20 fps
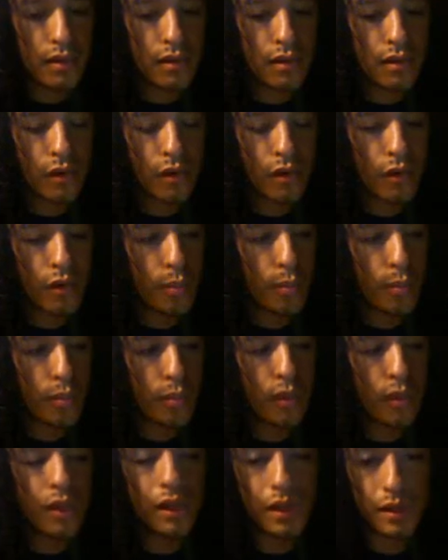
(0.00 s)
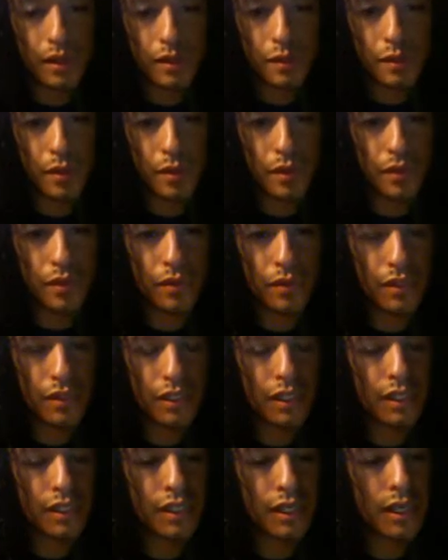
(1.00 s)
the whole point in a spiritual
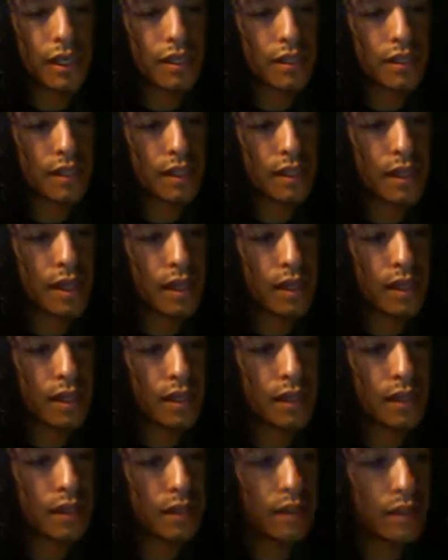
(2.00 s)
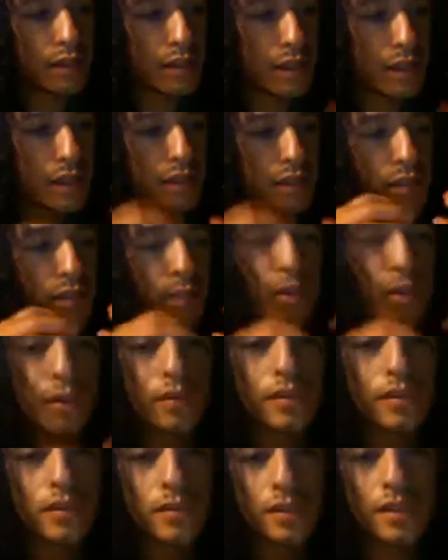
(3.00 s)
teaching is that it's
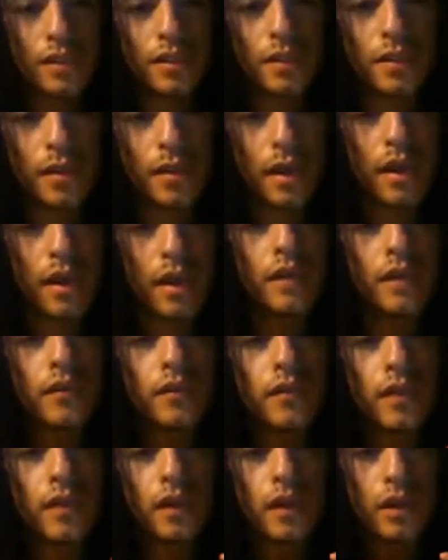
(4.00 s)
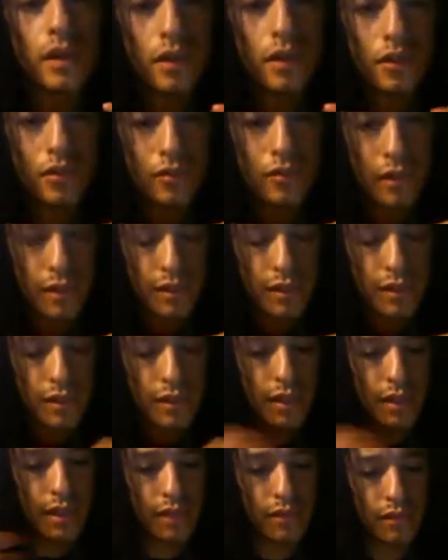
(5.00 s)
supposed to be some kind of
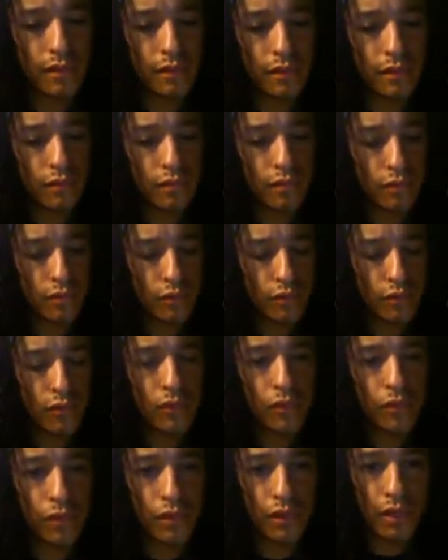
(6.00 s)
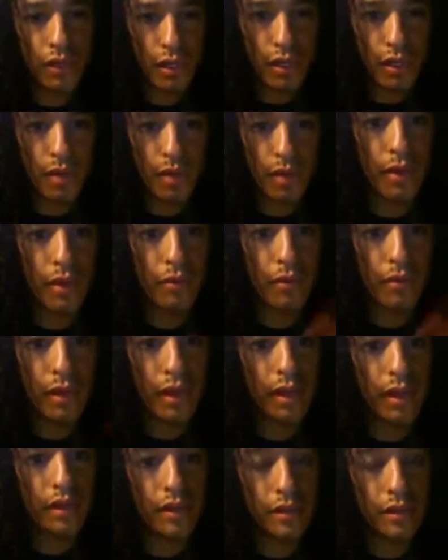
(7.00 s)
transcendental truth about
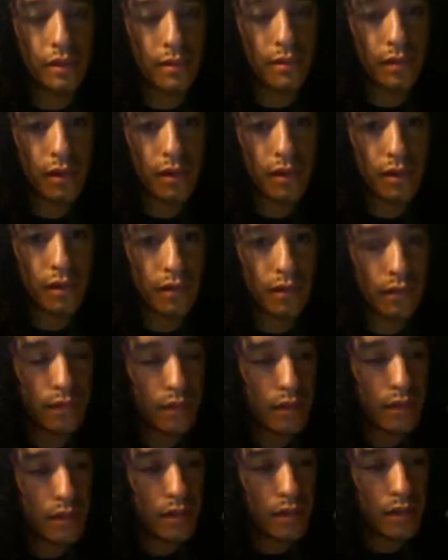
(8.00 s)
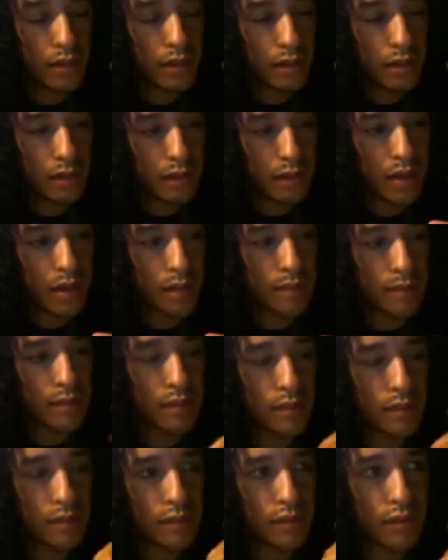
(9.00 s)
reality some kind of ob
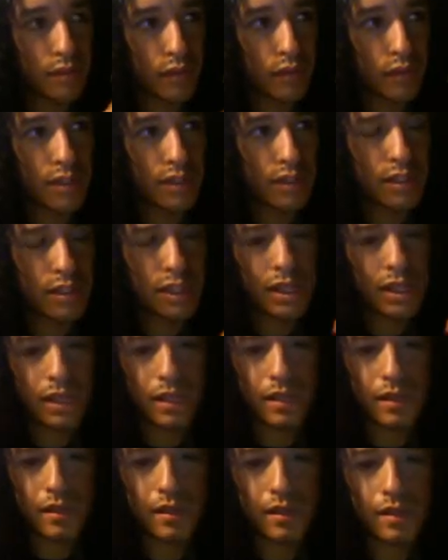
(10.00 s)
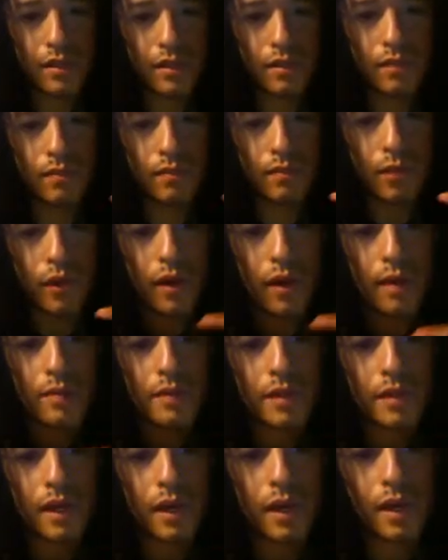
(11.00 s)
observance that is
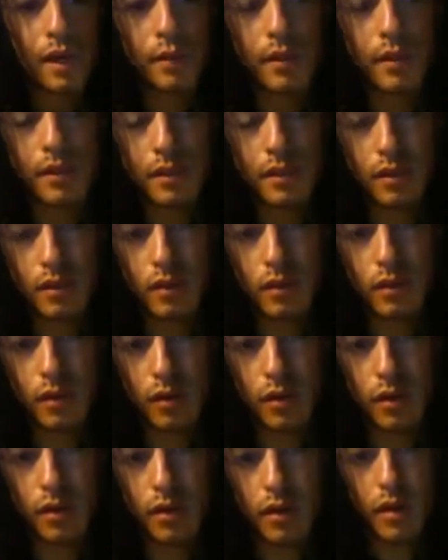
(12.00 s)
perhaps timeless or